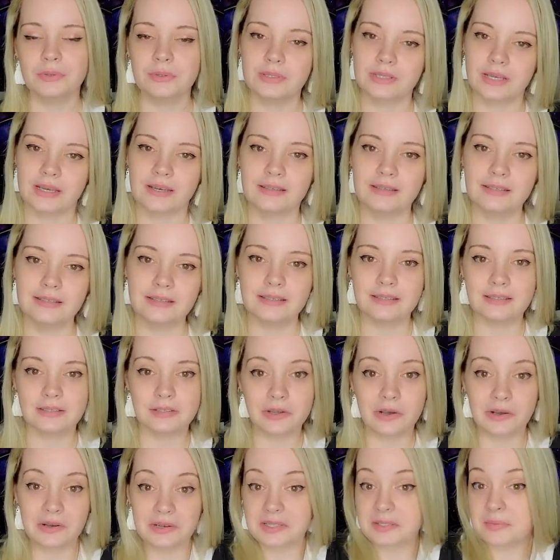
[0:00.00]
Des
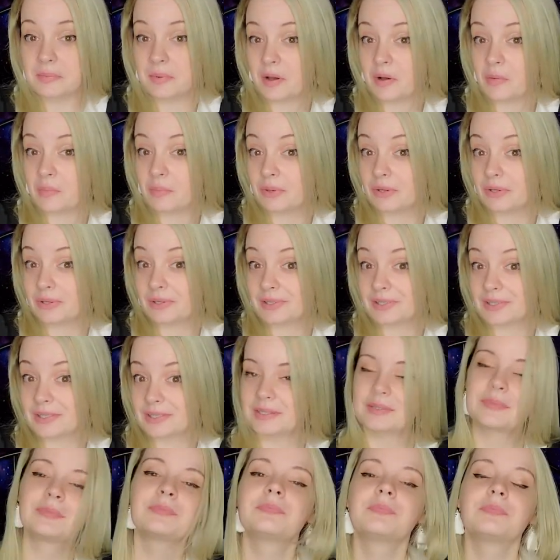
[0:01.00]
Talks About Books.
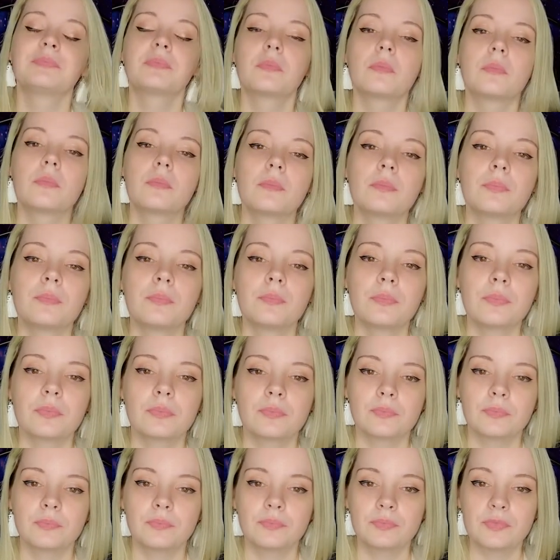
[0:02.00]

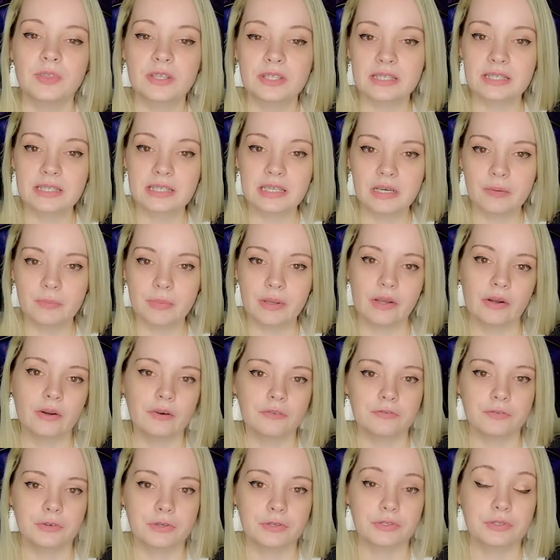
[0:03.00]
This is going to be our
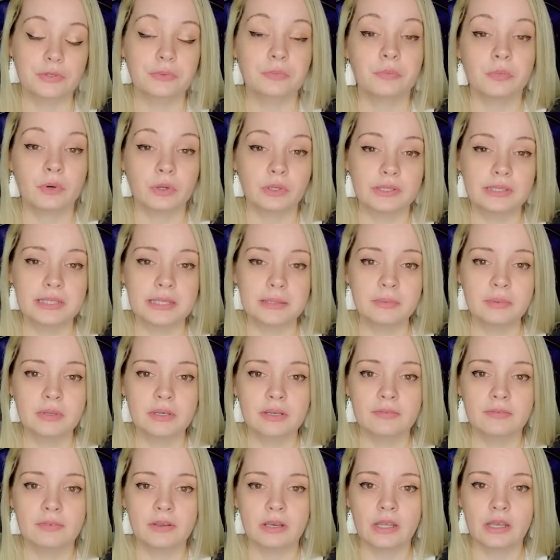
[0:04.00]
first multi-book
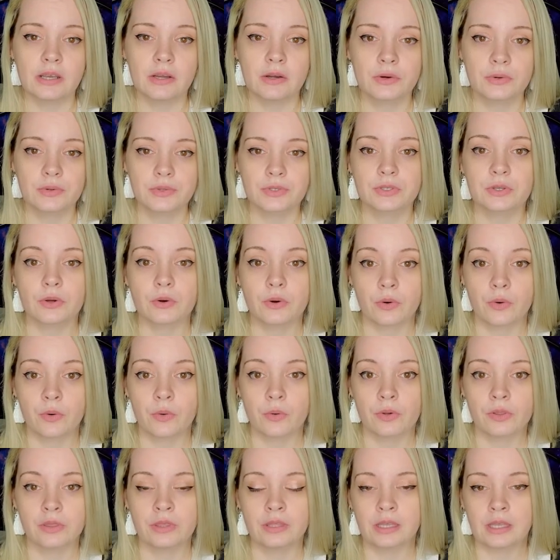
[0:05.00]
video, so
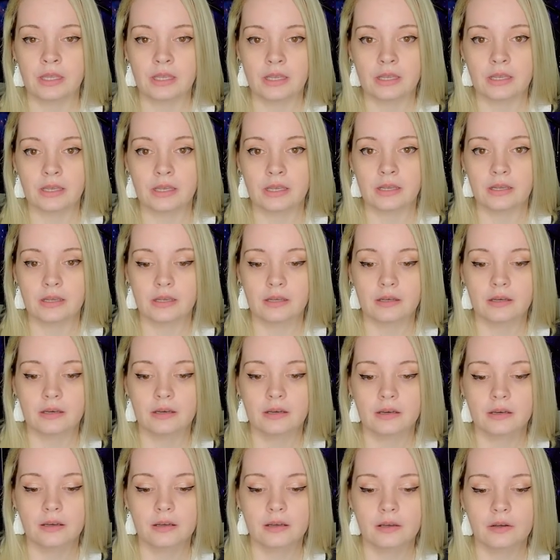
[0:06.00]
the
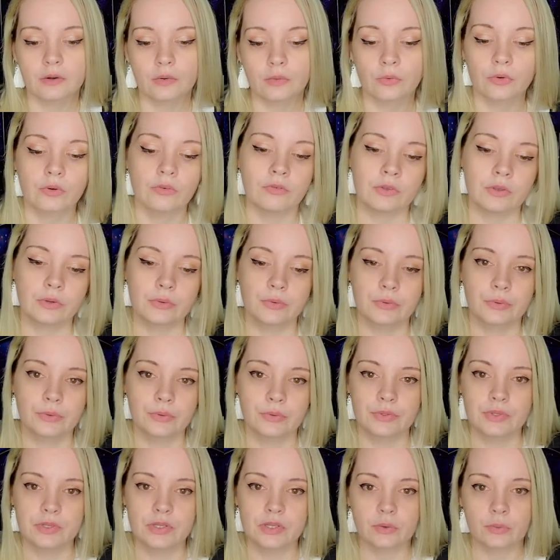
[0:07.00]

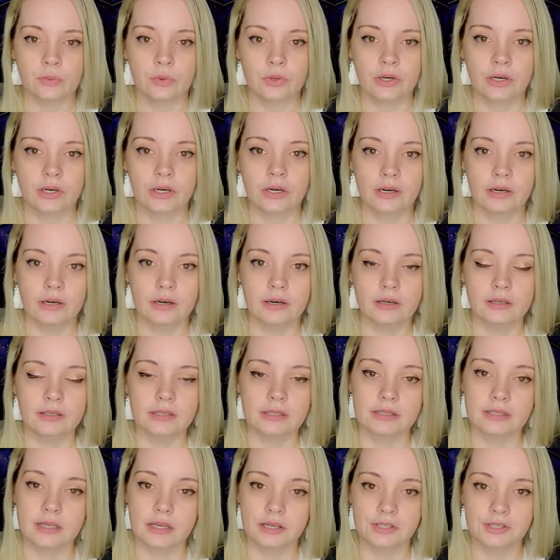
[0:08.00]
reviews or
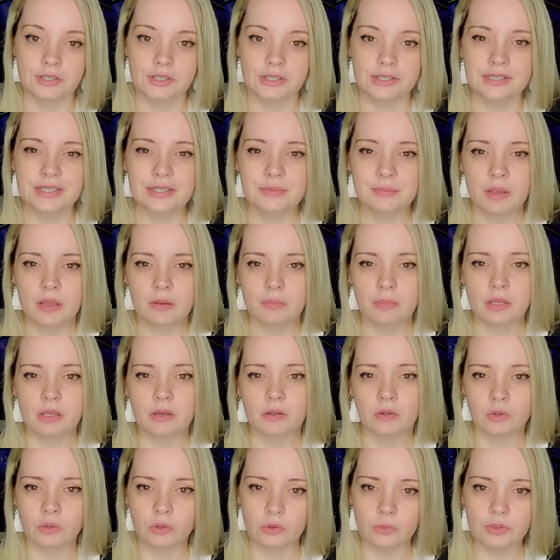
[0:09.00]
discussions may be
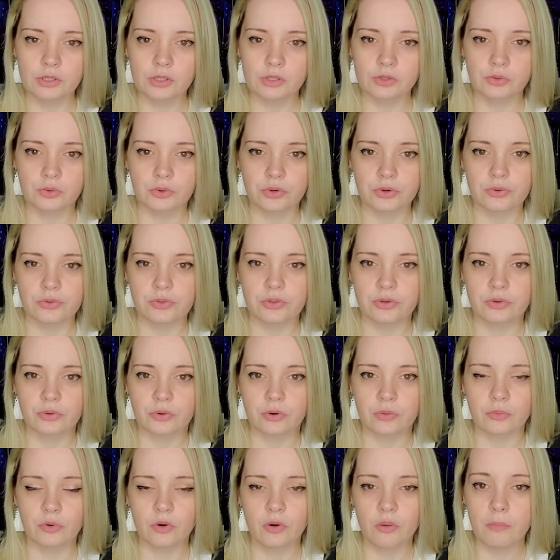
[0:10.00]
a little bit shorter than
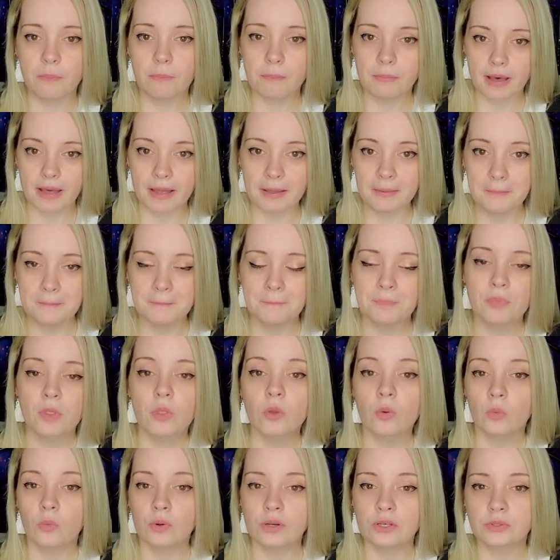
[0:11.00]
normal, but
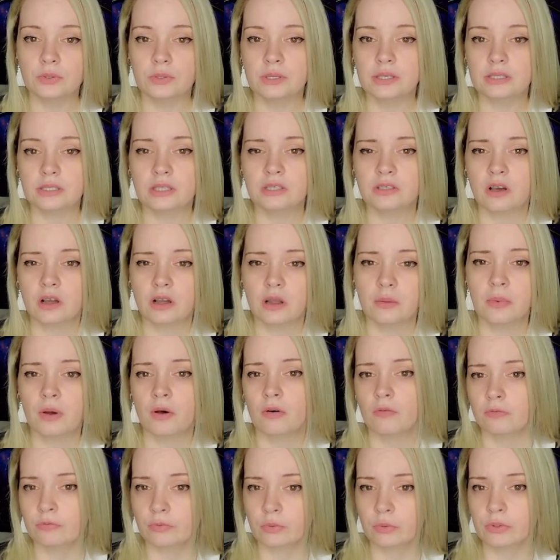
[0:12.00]
we do get to talk
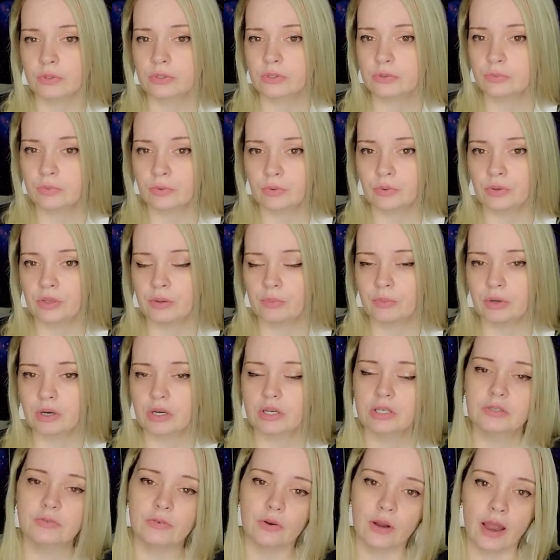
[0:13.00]
about 4 spooky
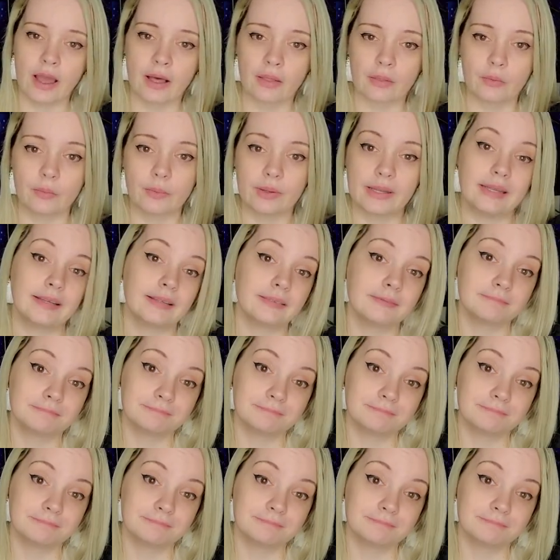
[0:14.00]
books for Halloween,